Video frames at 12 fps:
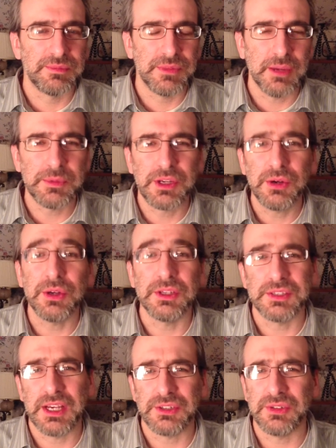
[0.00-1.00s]
I'm
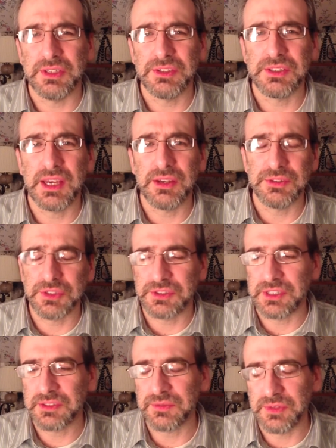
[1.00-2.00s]
curious actually to see how
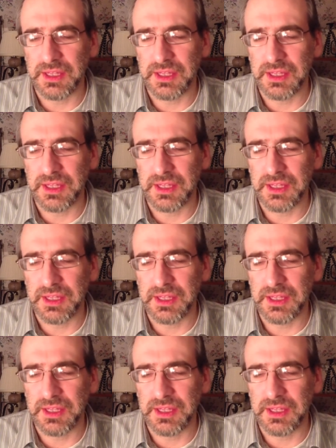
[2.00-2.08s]
successful